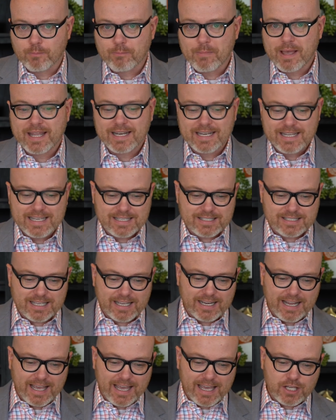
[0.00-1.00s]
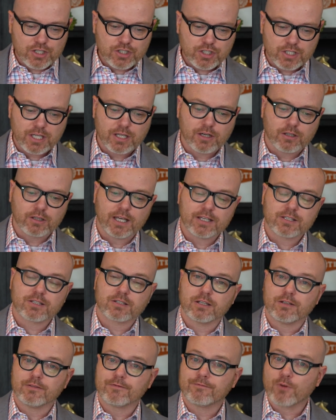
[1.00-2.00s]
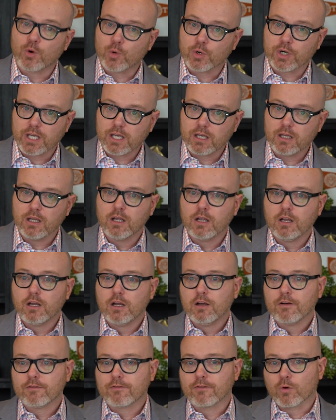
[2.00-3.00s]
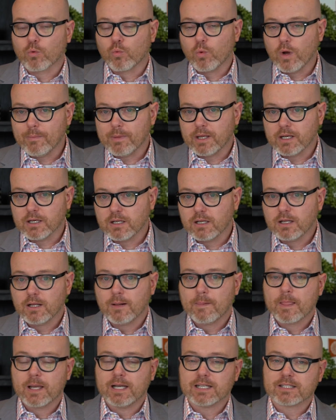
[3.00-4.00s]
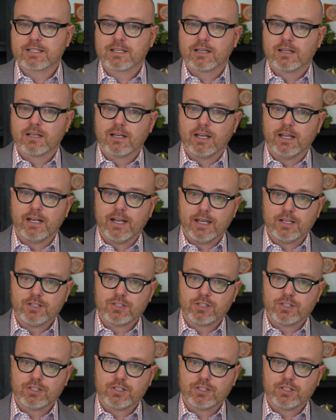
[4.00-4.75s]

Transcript: for men is an HDL less than 40. For women, it's an